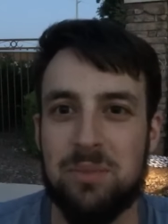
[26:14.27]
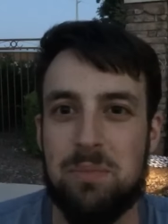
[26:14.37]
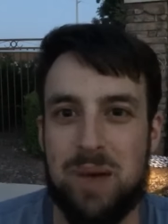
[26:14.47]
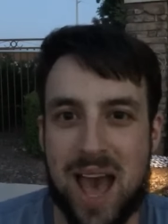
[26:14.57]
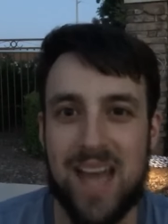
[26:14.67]

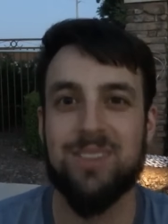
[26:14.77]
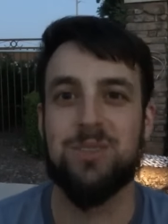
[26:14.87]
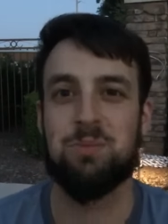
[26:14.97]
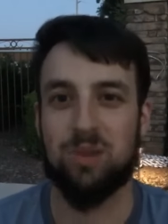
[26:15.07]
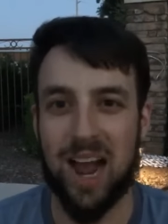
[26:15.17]
Patton's
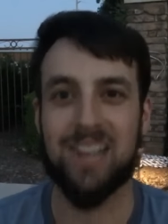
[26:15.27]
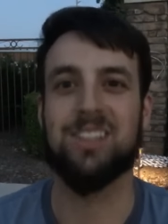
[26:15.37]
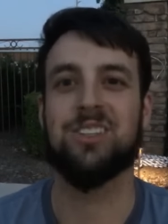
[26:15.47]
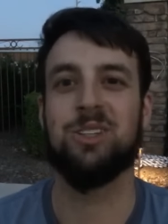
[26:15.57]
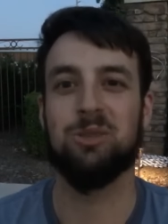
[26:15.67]

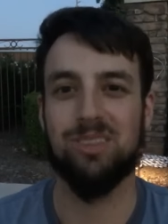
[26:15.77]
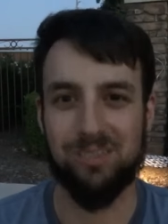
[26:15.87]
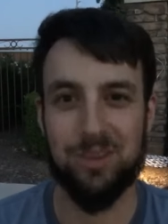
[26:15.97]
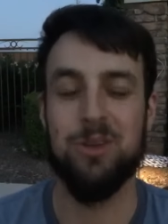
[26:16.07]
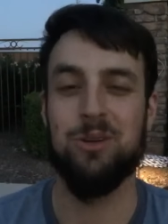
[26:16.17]
Practical
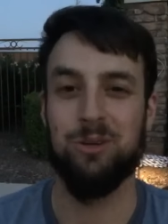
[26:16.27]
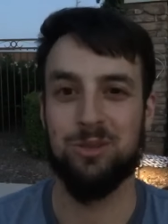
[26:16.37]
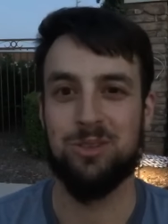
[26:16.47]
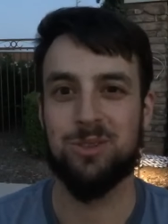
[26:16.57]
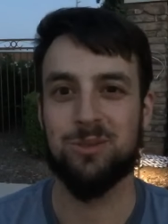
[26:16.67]

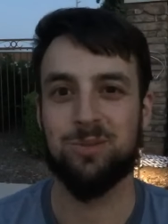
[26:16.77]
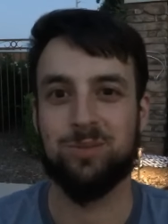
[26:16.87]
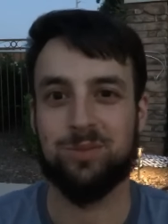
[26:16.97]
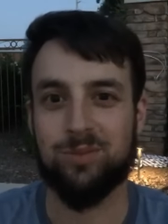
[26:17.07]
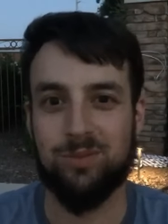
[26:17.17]
Reviews.
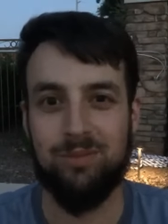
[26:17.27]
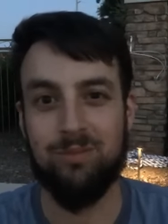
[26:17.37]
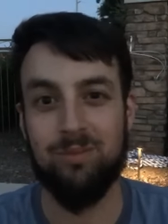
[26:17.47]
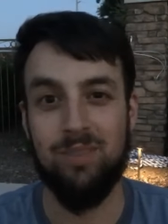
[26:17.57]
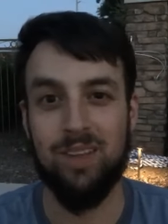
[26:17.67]

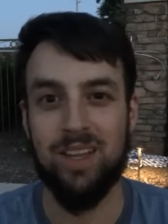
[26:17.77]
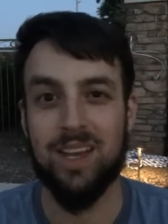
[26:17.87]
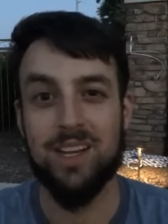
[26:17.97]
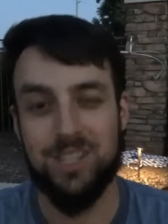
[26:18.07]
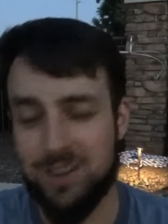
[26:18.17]

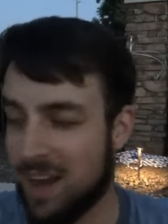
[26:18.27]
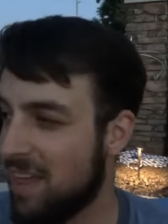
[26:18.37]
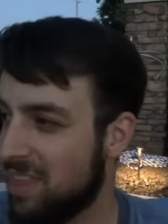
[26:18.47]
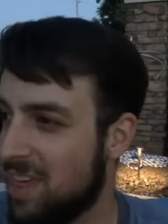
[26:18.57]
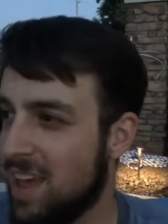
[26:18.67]
Dude, I
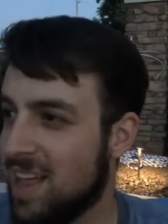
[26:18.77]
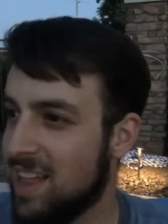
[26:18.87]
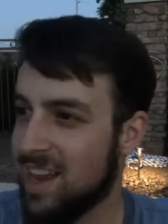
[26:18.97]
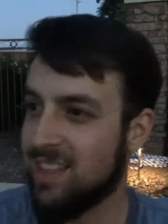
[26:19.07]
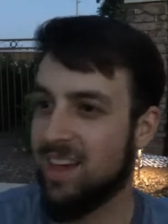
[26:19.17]
think I
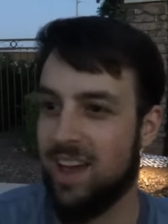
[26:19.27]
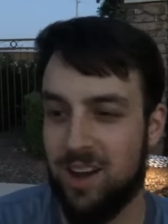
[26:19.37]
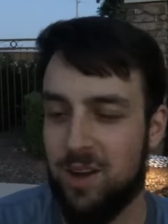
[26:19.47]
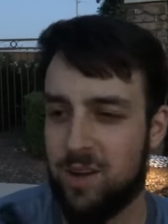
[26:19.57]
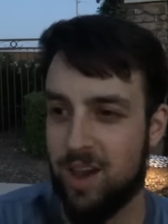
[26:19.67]
like that.
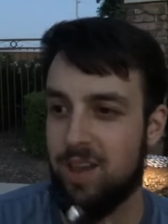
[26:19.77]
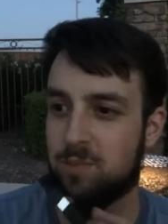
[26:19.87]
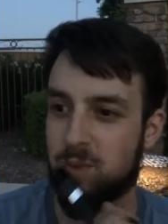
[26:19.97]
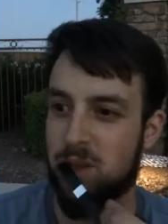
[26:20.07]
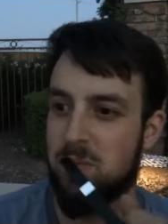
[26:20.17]
Okay.
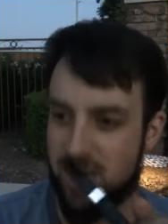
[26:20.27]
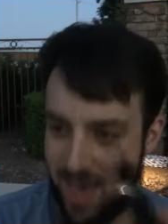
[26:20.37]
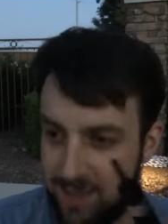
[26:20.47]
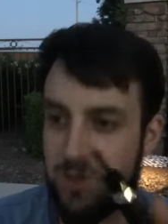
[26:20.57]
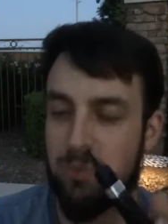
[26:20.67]

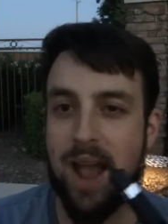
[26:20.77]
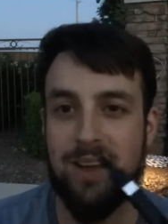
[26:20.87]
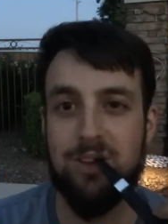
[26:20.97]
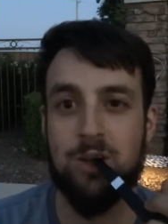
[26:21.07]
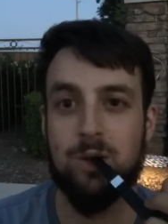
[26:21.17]
Patton's
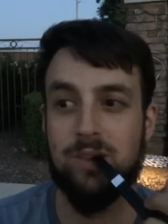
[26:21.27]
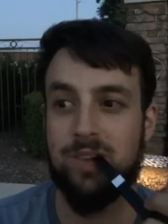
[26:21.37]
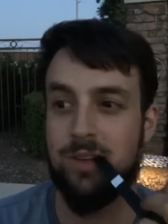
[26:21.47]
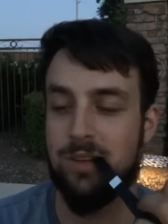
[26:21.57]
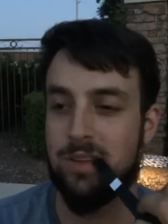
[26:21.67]
Practical
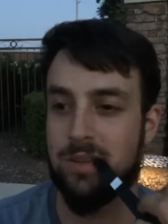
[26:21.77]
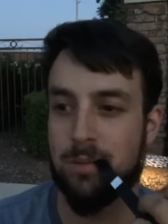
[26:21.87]
Reviews.